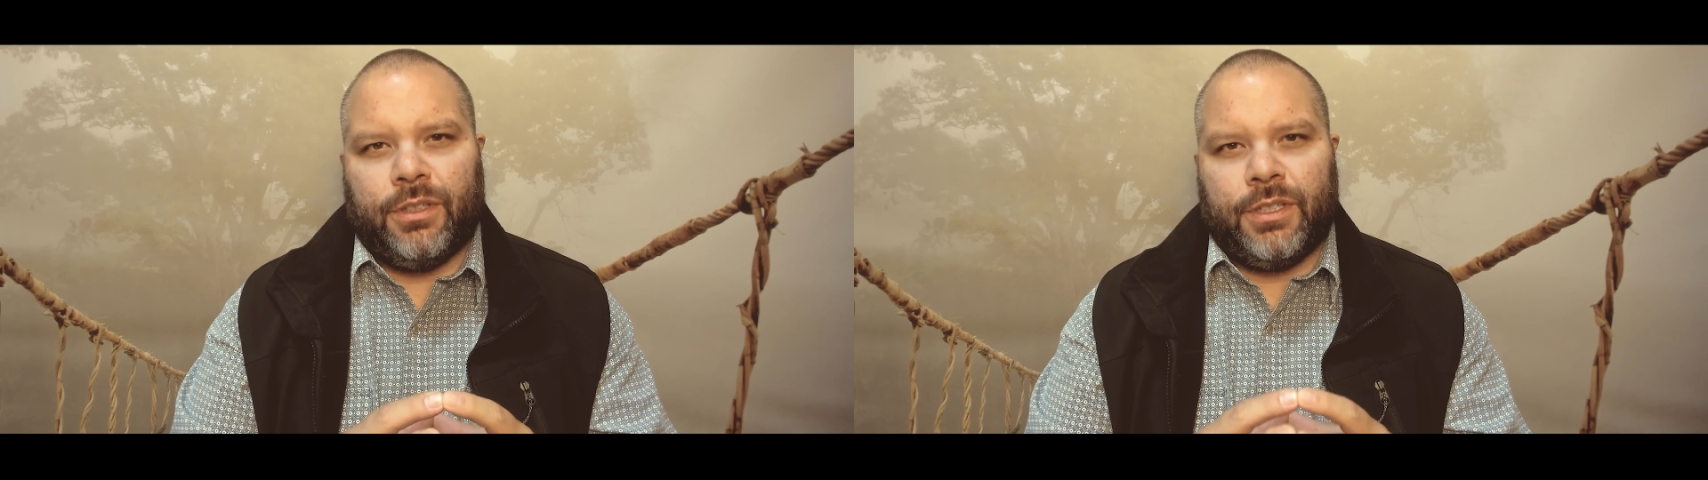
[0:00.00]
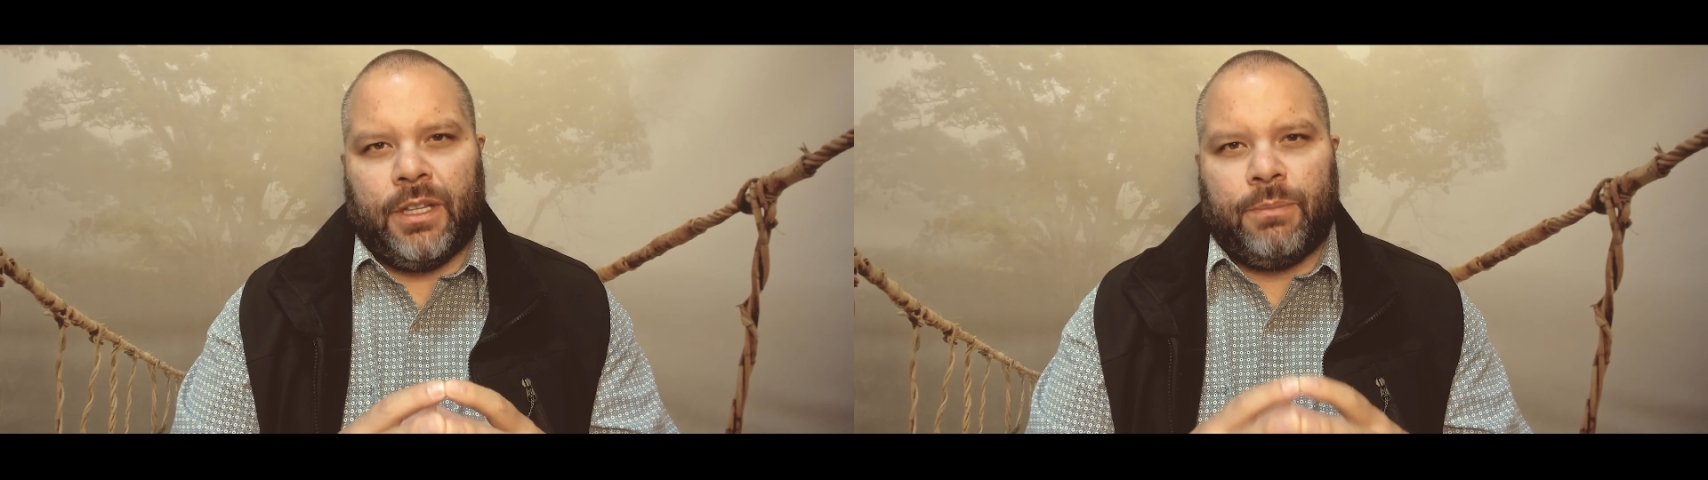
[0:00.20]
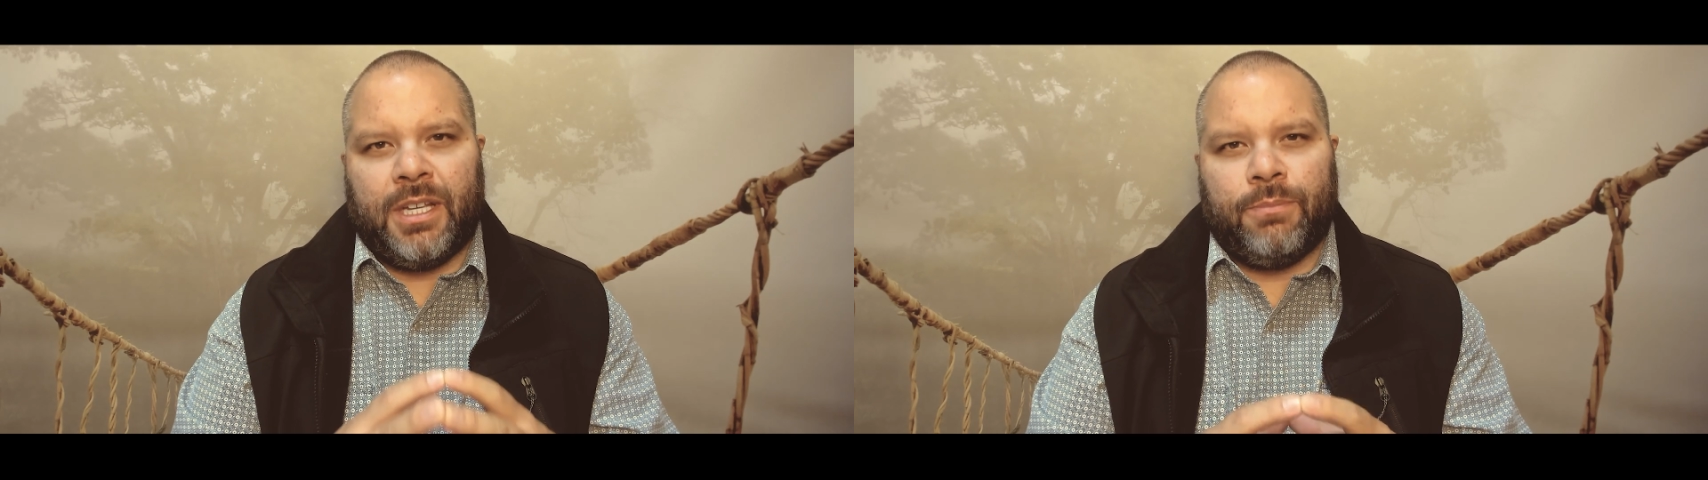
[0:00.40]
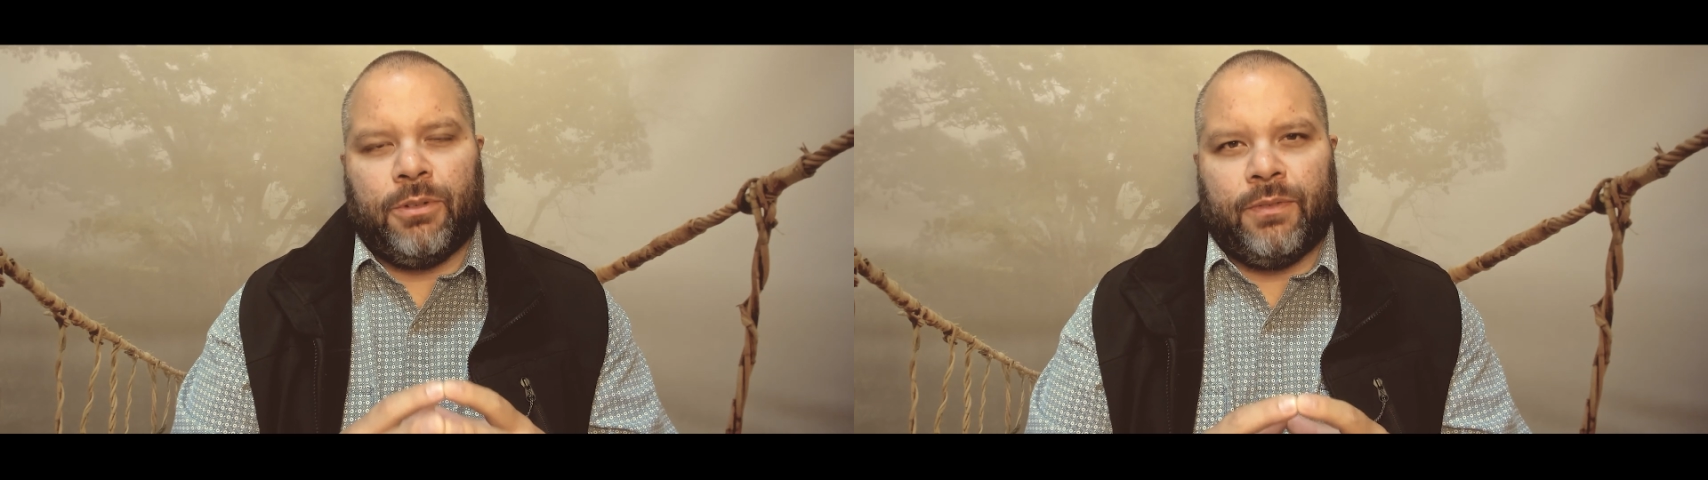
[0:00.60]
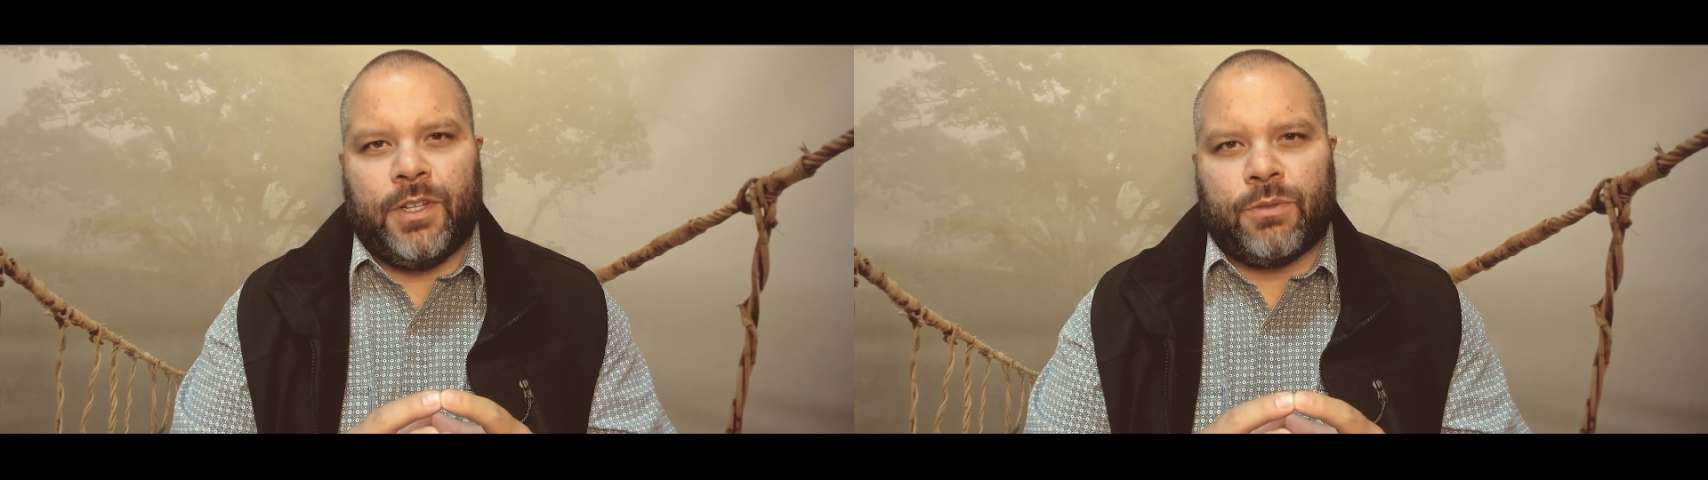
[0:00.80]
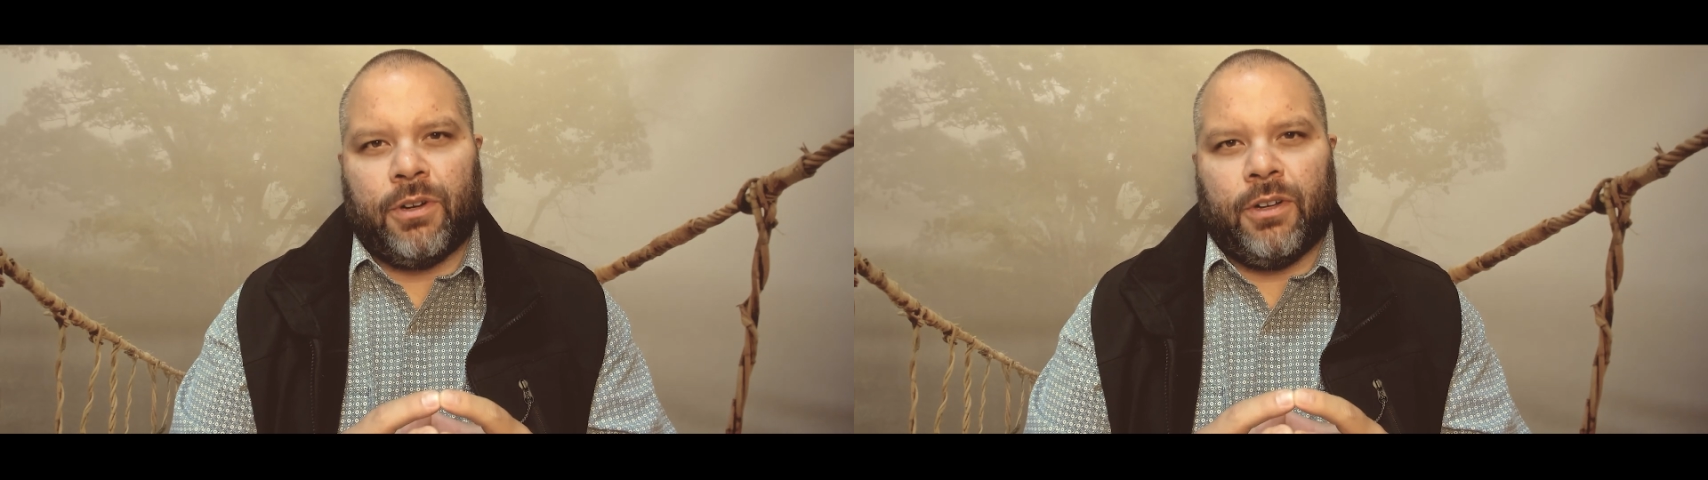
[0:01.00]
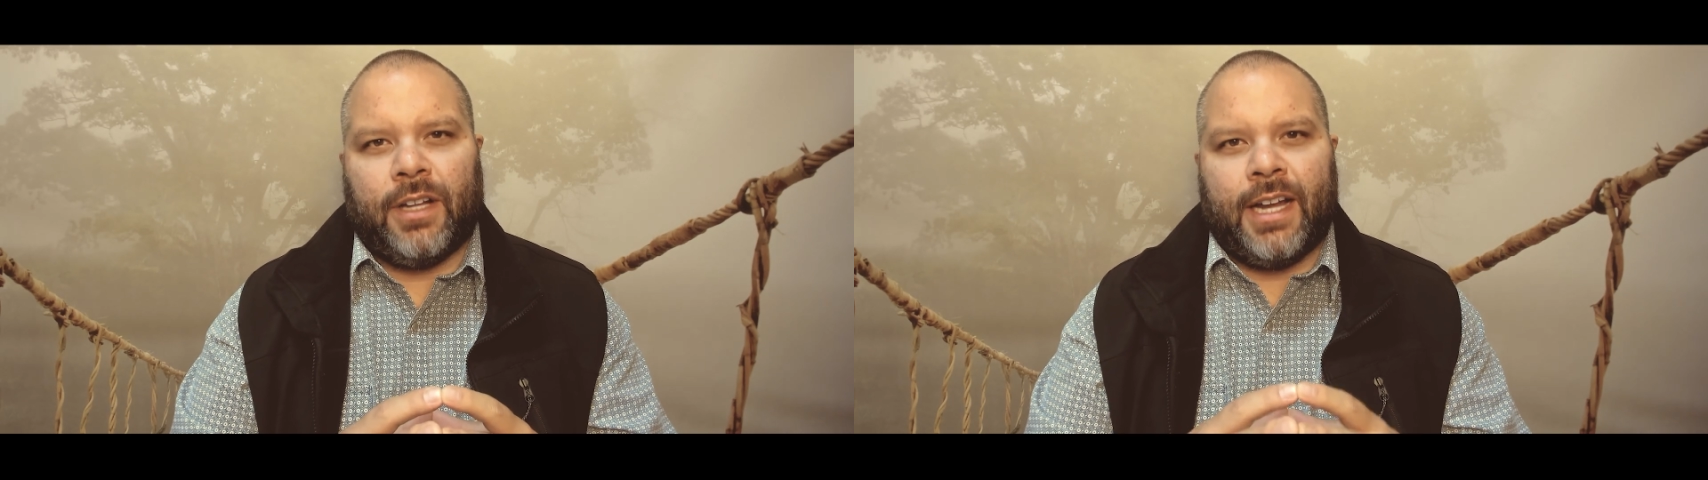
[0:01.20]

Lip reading: to the people of Israel